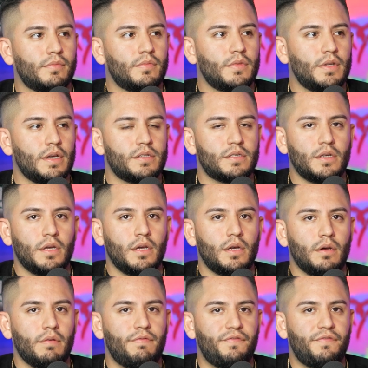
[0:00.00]
Yes.
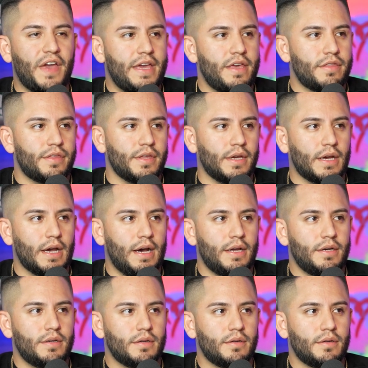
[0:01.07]
Faith in God.